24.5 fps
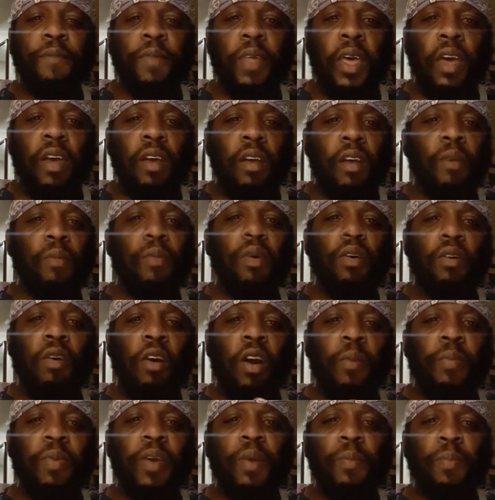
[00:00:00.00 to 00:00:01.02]
that among
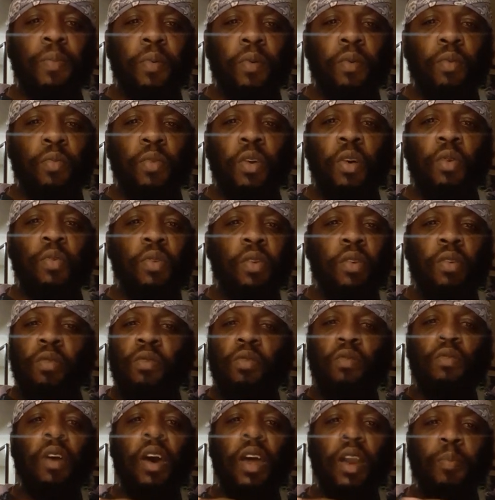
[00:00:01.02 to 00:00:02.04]
our people, you
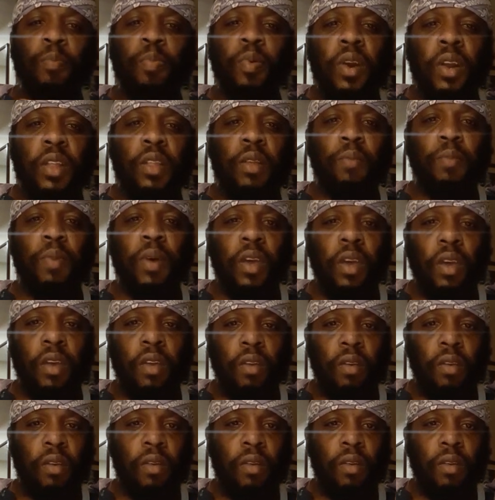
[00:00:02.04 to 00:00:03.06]
got to put it to bed.
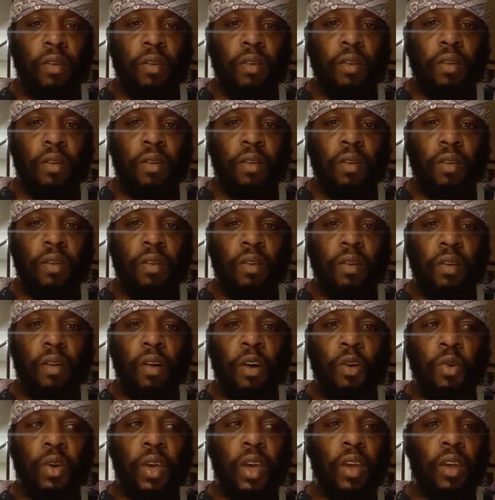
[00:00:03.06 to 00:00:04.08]

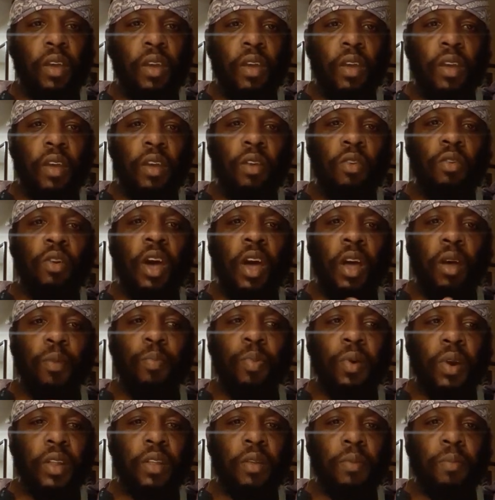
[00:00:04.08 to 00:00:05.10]
Okay, you got to
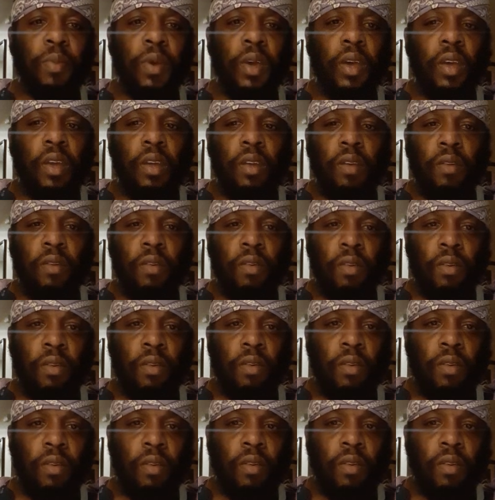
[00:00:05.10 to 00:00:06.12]
put it to bed.
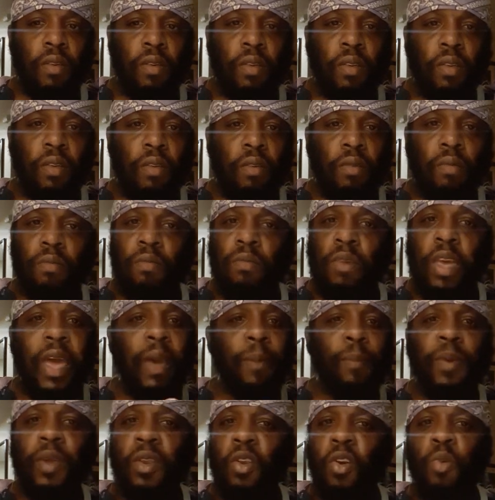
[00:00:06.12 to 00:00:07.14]

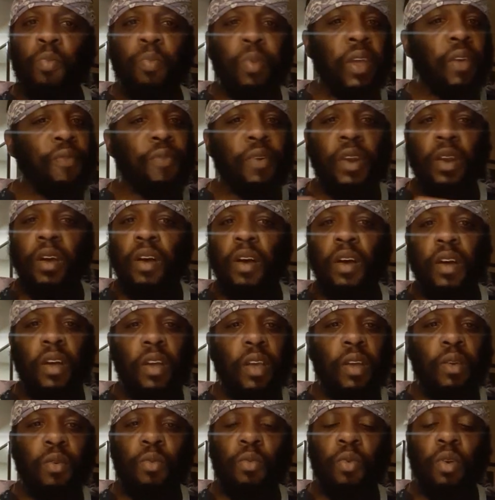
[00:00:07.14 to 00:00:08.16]
Can't be no beefing
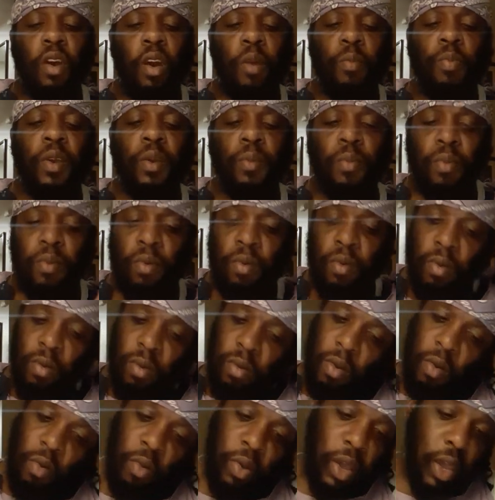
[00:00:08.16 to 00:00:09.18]
with our people.
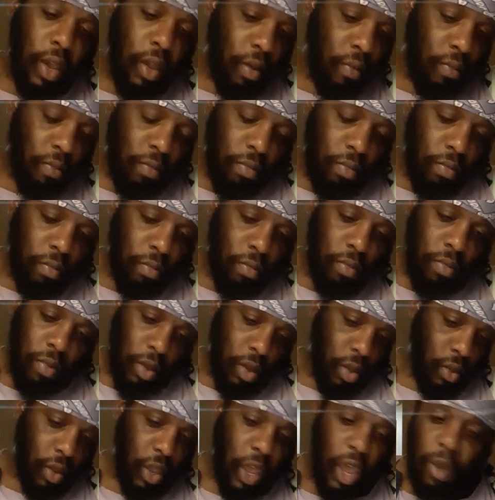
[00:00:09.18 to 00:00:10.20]
Okay,
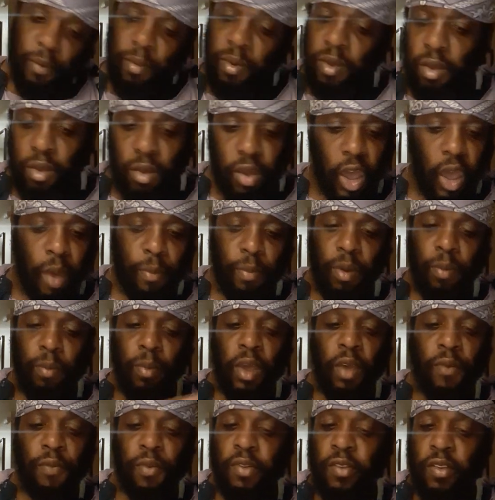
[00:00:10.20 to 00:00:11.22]
can't be
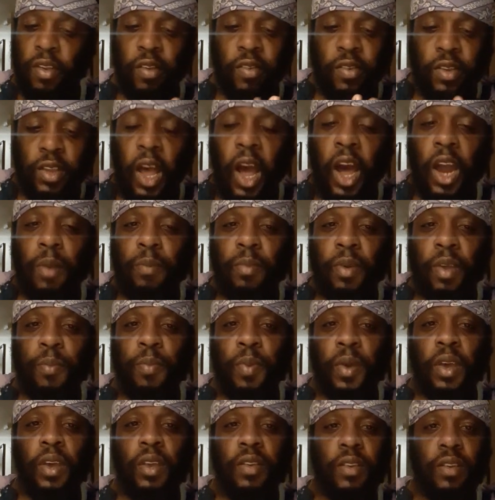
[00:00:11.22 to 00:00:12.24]
beef. It's got to be
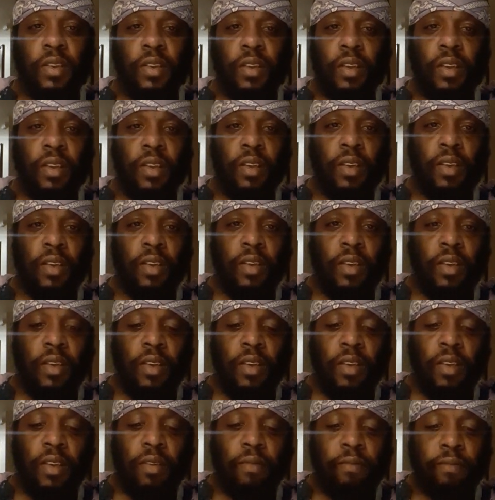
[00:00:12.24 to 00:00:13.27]
peace.
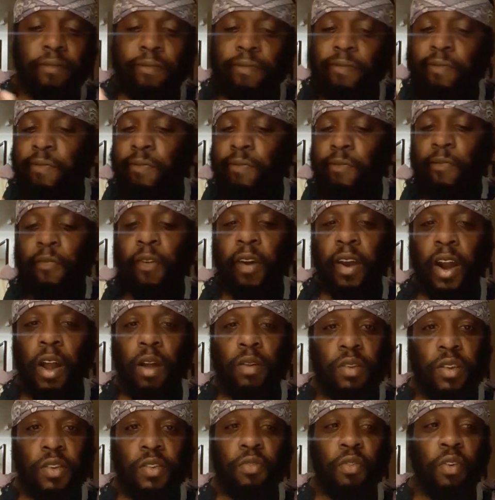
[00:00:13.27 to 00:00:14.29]
Right out
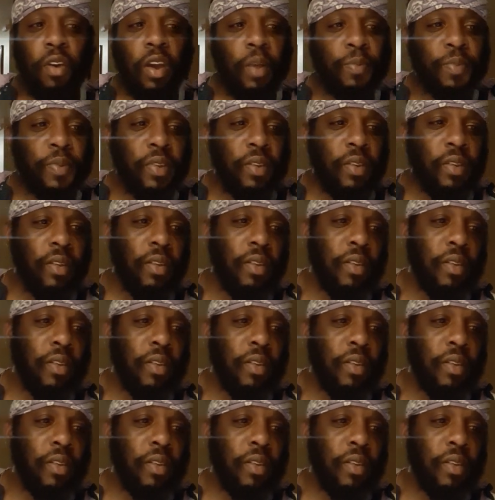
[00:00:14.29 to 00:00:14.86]
the scripts.